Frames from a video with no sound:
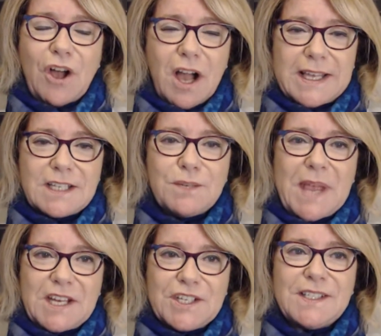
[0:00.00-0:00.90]
talking to
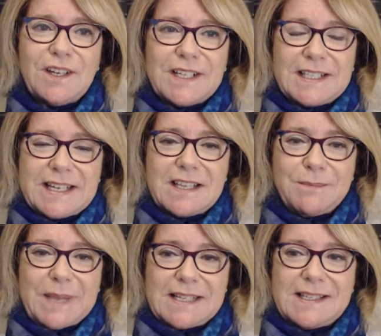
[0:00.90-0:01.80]
patients on a daily
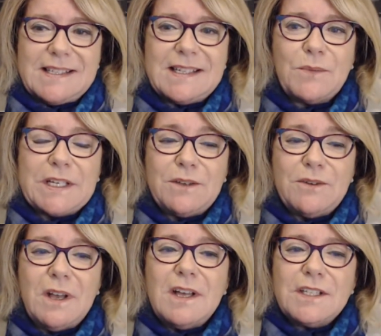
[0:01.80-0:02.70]
basis. And when
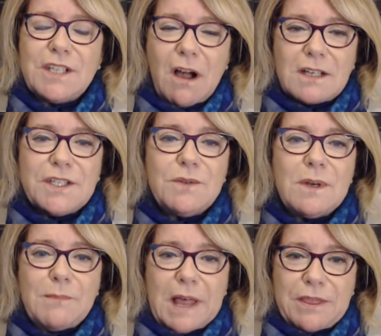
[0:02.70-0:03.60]
you talk to
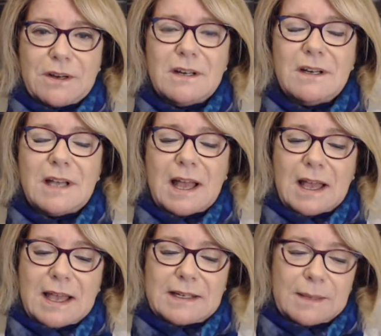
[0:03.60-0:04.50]
a mother,
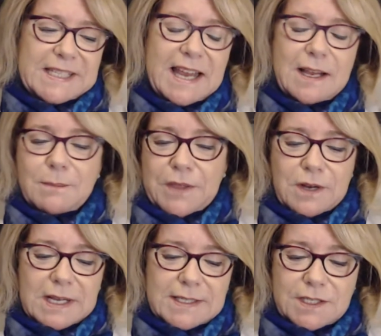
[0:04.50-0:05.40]
and I'm saying a mother
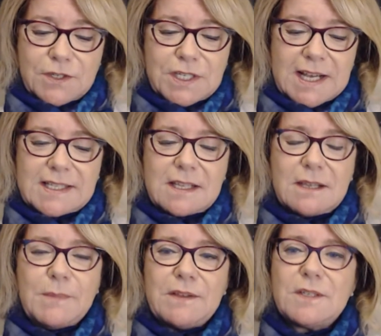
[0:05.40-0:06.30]
because it's usually I see the
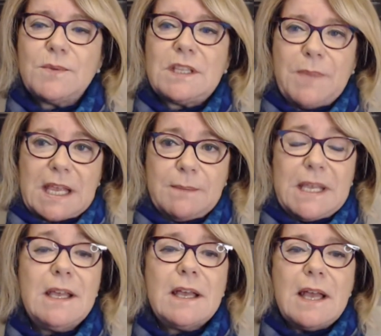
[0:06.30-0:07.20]
mothers with the
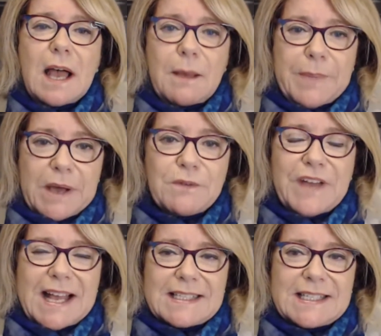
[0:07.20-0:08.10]
baby about
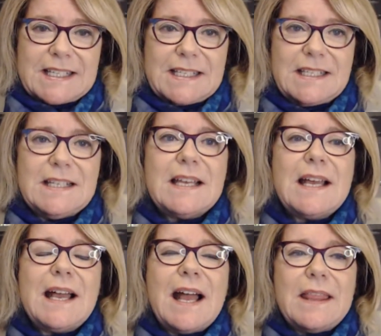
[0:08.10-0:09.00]
vaccine,
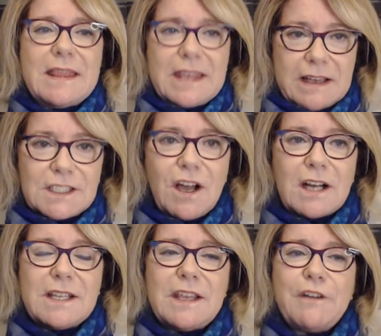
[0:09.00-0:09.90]
they'll
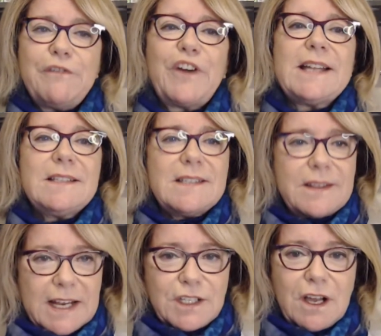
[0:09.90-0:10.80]
talk to their friends
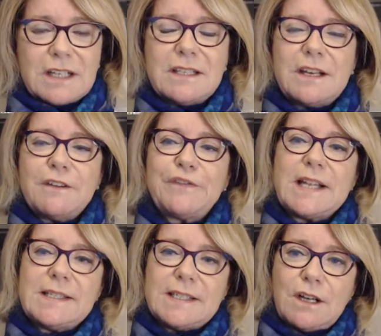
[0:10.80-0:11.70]
and they talk to their
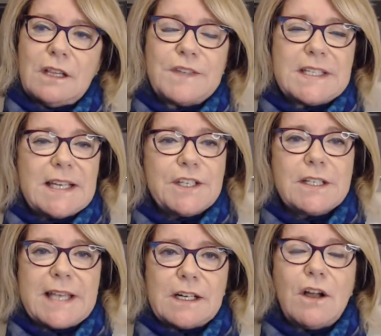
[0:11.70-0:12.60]
friends, and all of a sudden
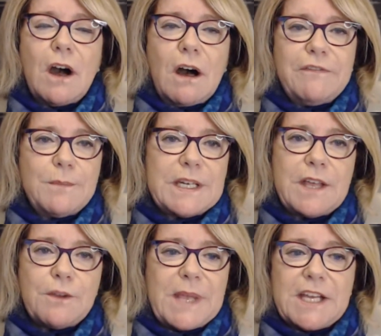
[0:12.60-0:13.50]
you'll get a call from
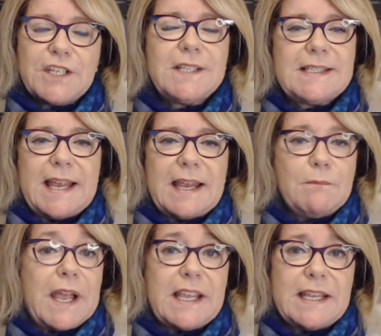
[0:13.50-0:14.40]
another patient saying
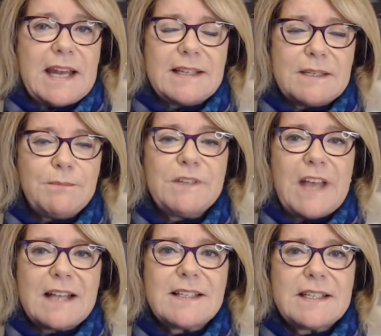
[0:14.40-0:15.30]
my kid hasn't been
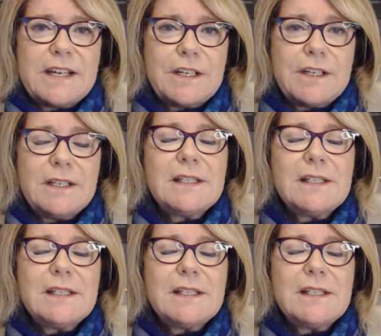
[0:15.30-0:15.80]
vaccinated.